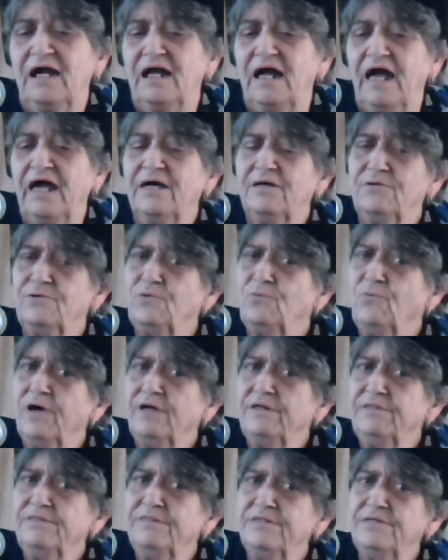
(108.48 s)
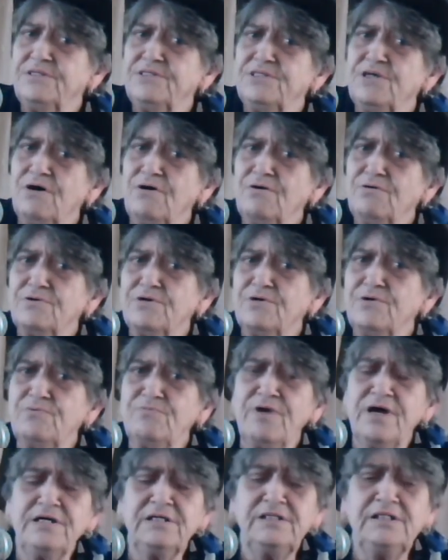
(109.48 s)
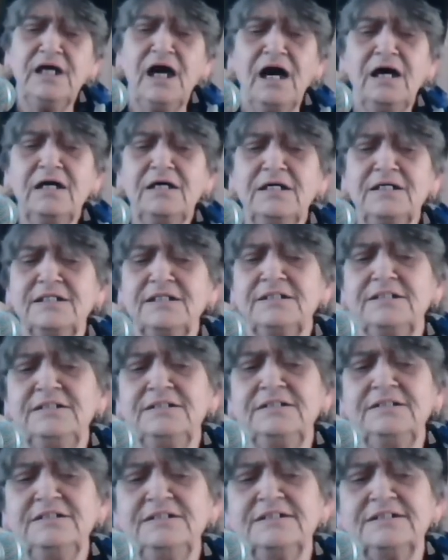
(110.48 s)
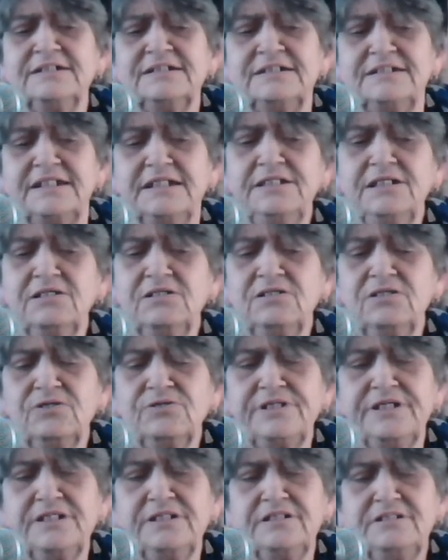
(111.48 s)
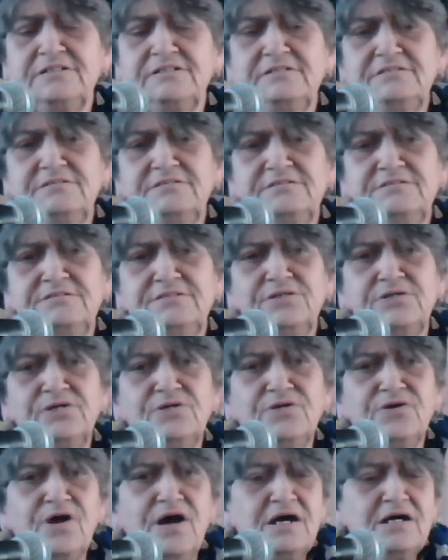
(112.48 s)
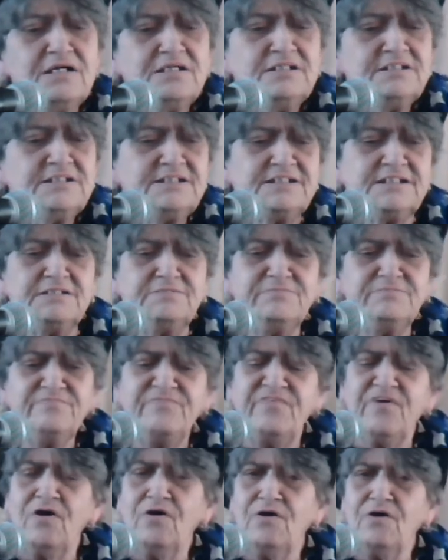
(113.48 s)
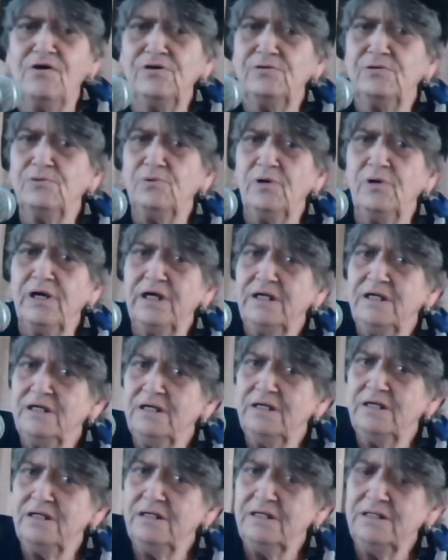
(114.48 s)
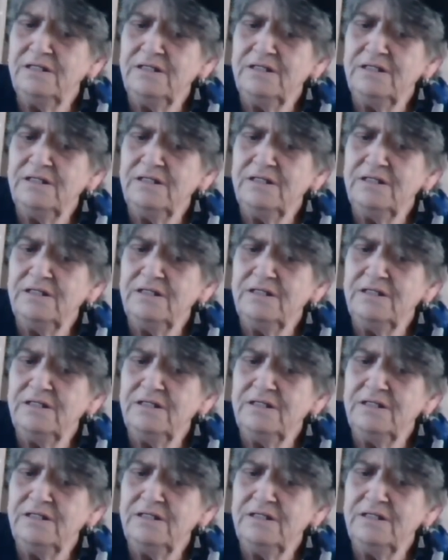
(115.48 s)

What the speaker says: And when the talk ran high, did the look in her eyes seem far away?